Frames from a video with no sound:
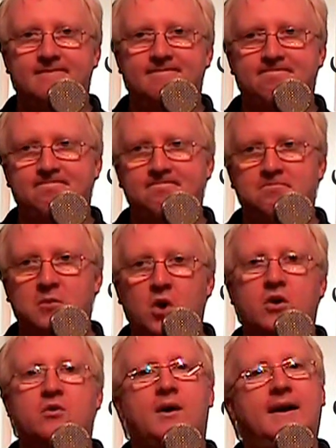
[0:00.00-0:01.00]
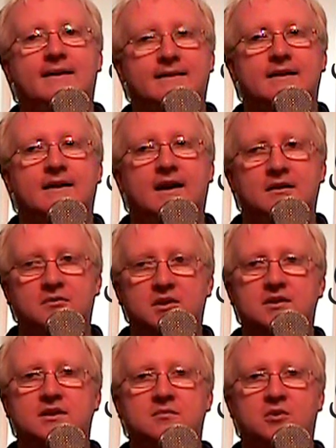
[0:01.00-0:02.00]
more quality. I
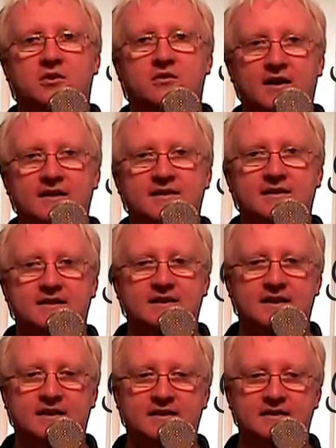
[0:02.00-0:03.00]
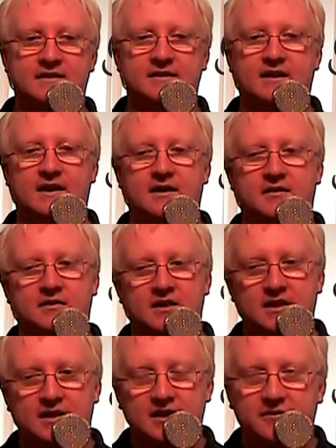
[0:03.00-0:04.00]
wanted more quality, and
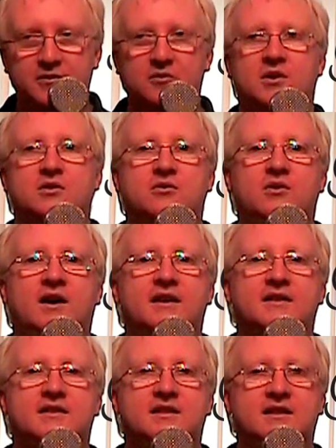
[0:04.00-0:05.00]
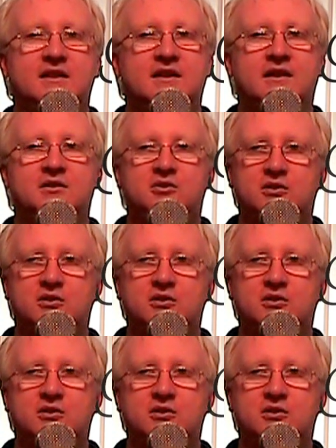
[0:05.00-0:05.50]
if you want quality and